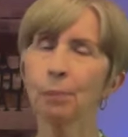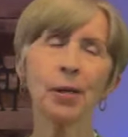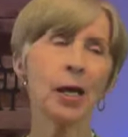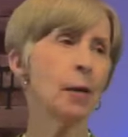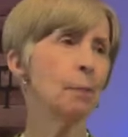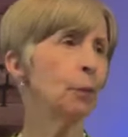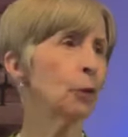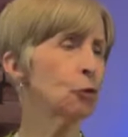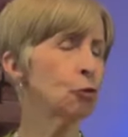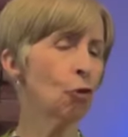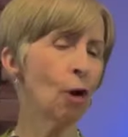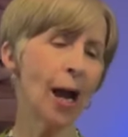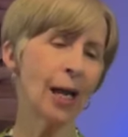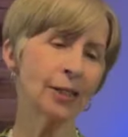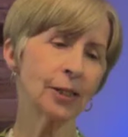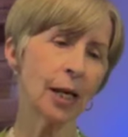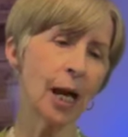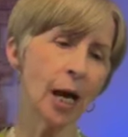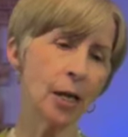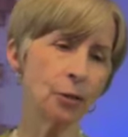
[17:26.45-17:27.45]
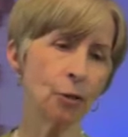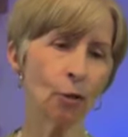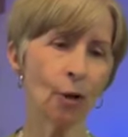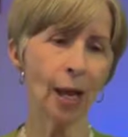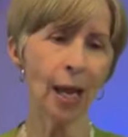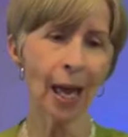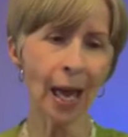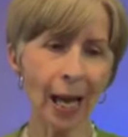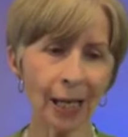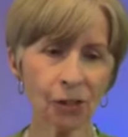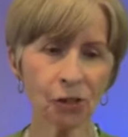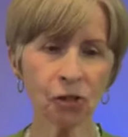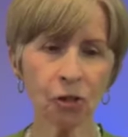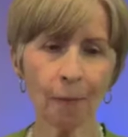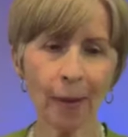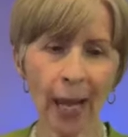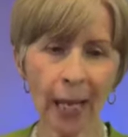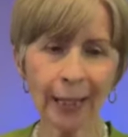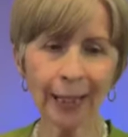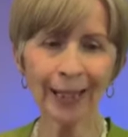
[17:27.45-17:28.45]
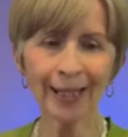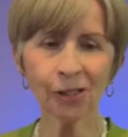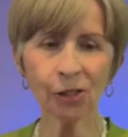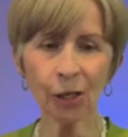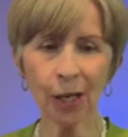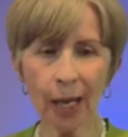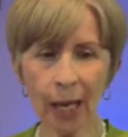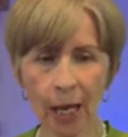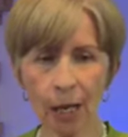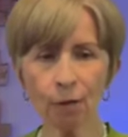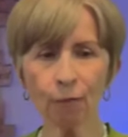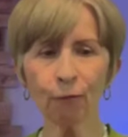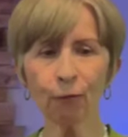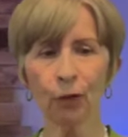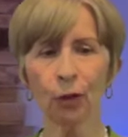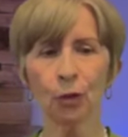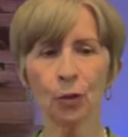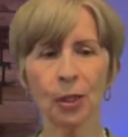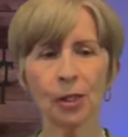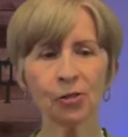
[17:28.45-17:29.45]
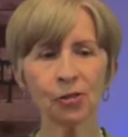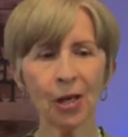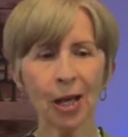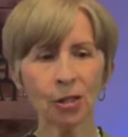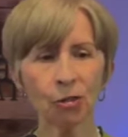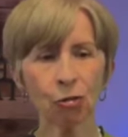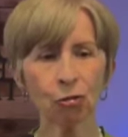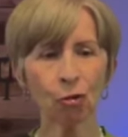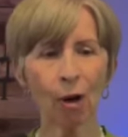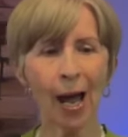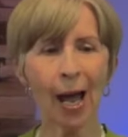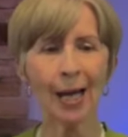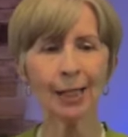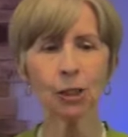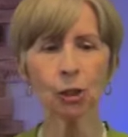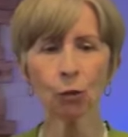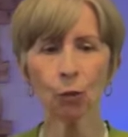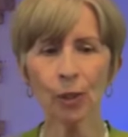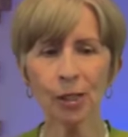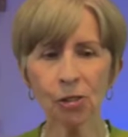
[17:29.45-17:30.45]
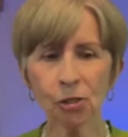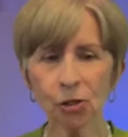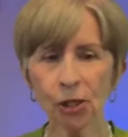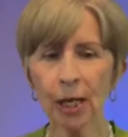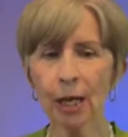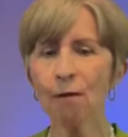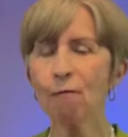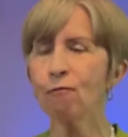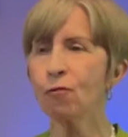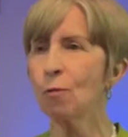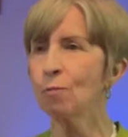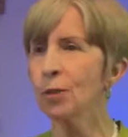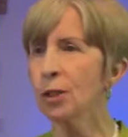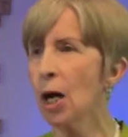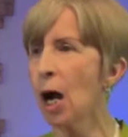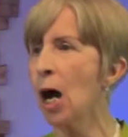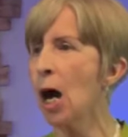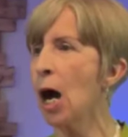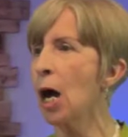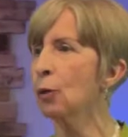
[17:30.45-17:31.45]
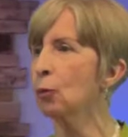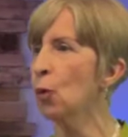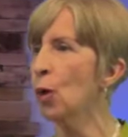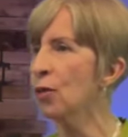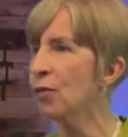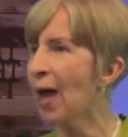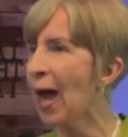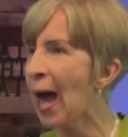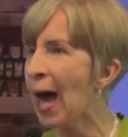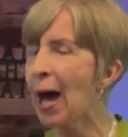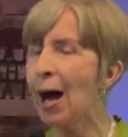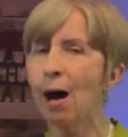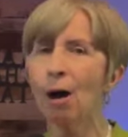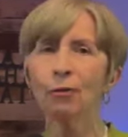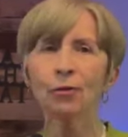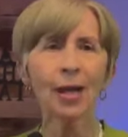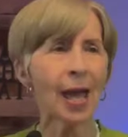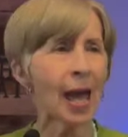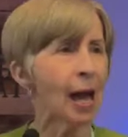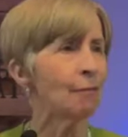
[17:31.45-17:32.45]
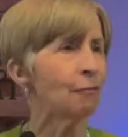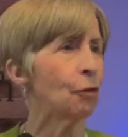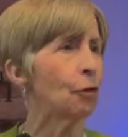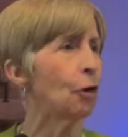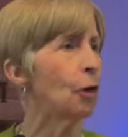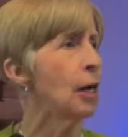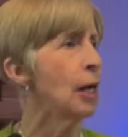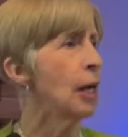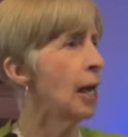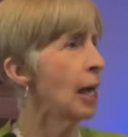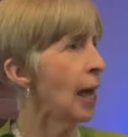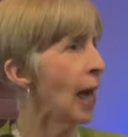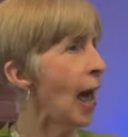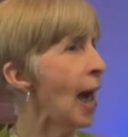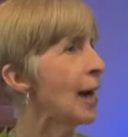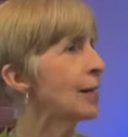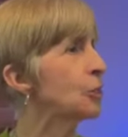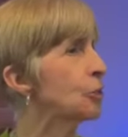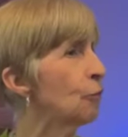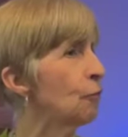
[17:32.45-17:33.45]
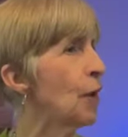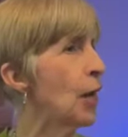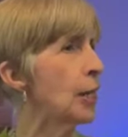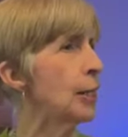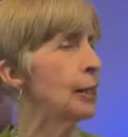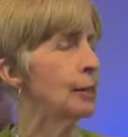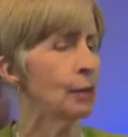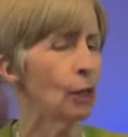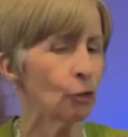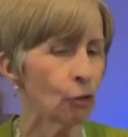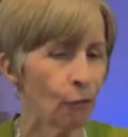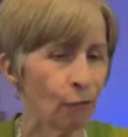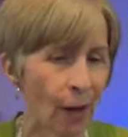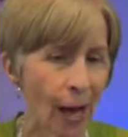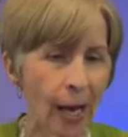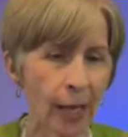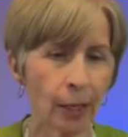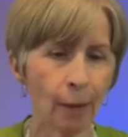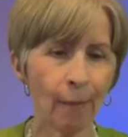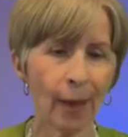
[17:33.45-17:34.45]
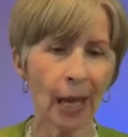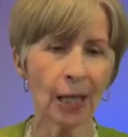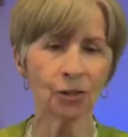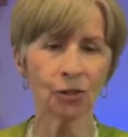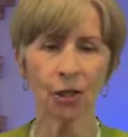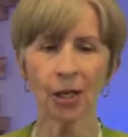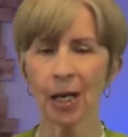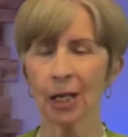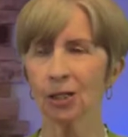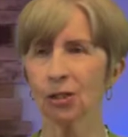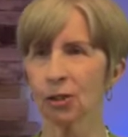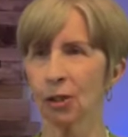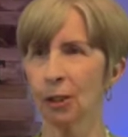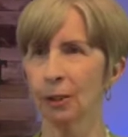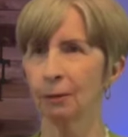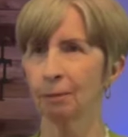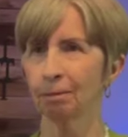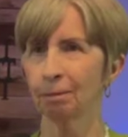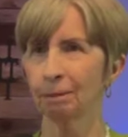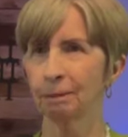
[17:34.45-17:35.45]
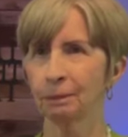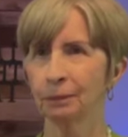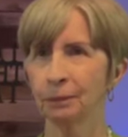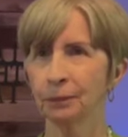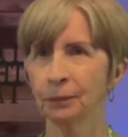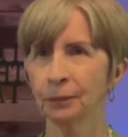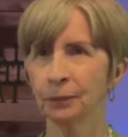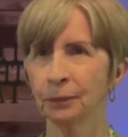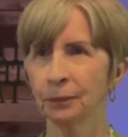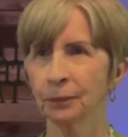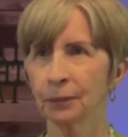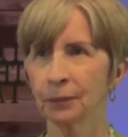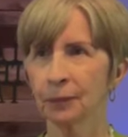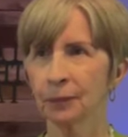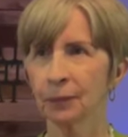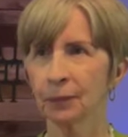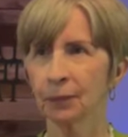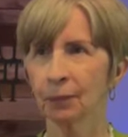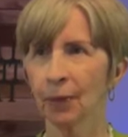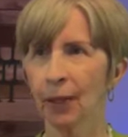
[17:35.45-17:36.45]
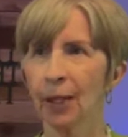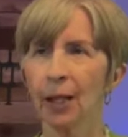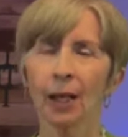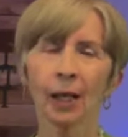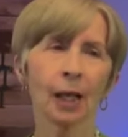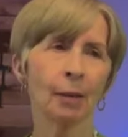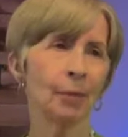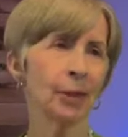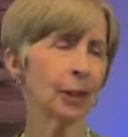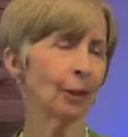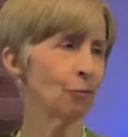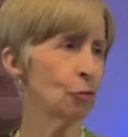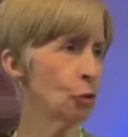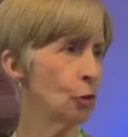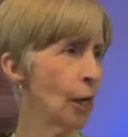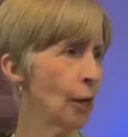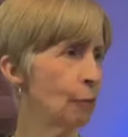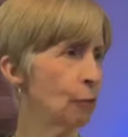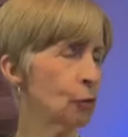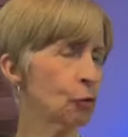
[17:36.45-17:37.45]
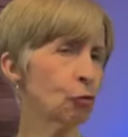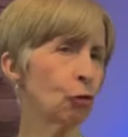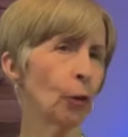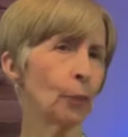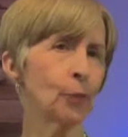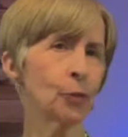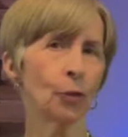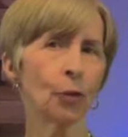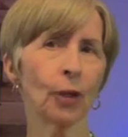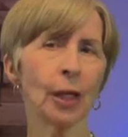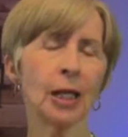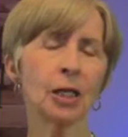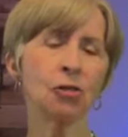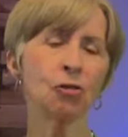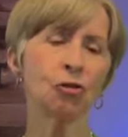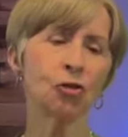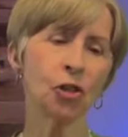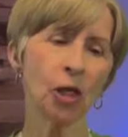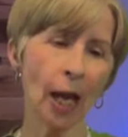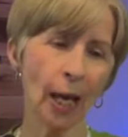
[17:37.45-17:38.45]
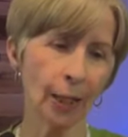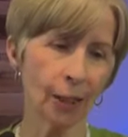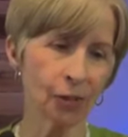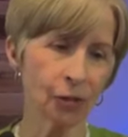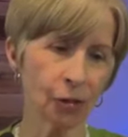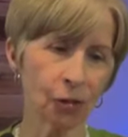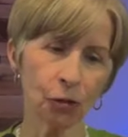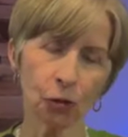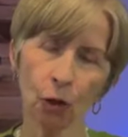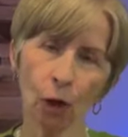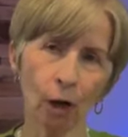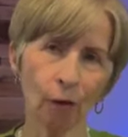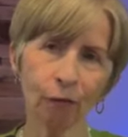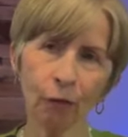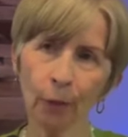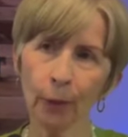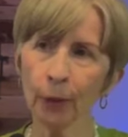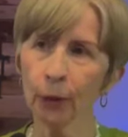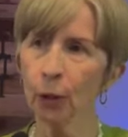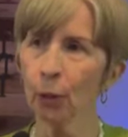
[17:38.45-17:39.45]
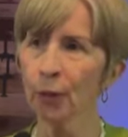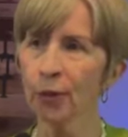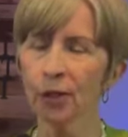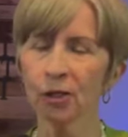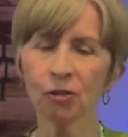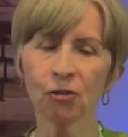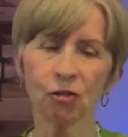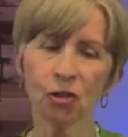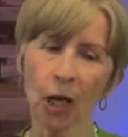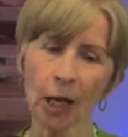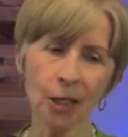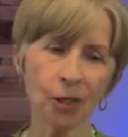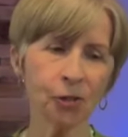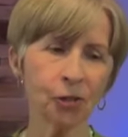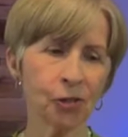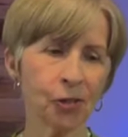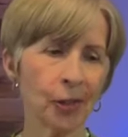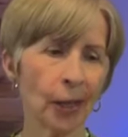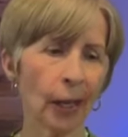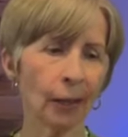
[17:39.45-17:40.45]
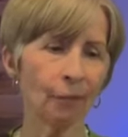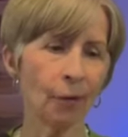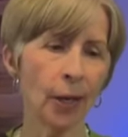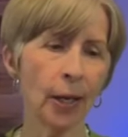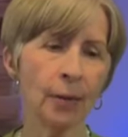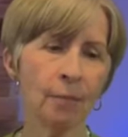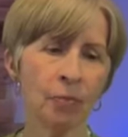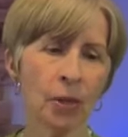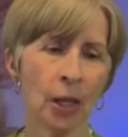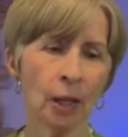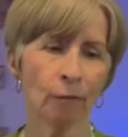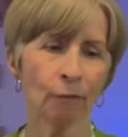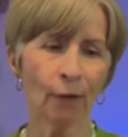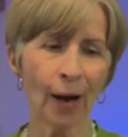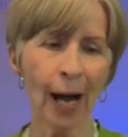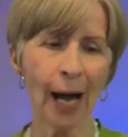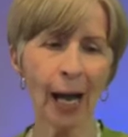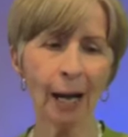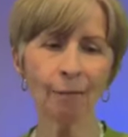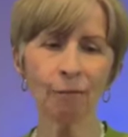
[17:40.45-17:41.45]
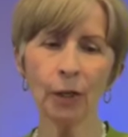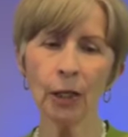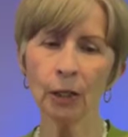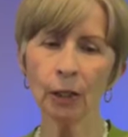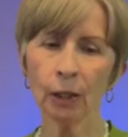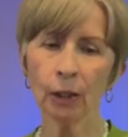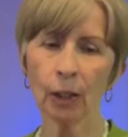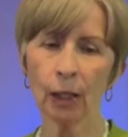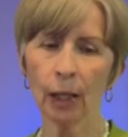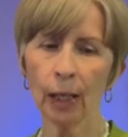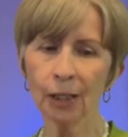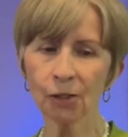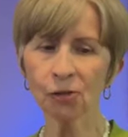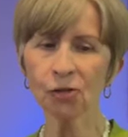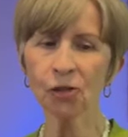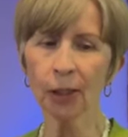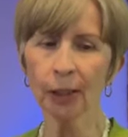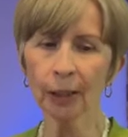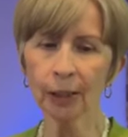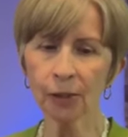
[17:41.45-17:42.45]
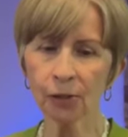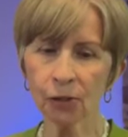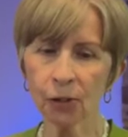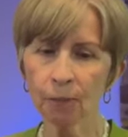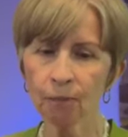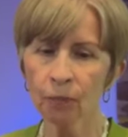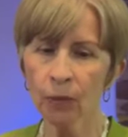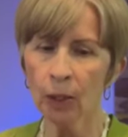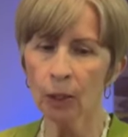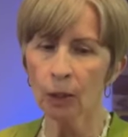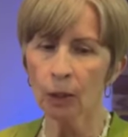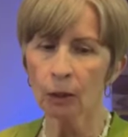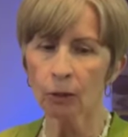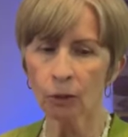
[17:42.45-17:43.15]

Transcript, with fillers: But people try to underestimate its influence and try to receive from God without ever activating their divine imagination. Let me give you another scripture. In Genesis, you're all familiar with this, Genesis 11:5 and 6.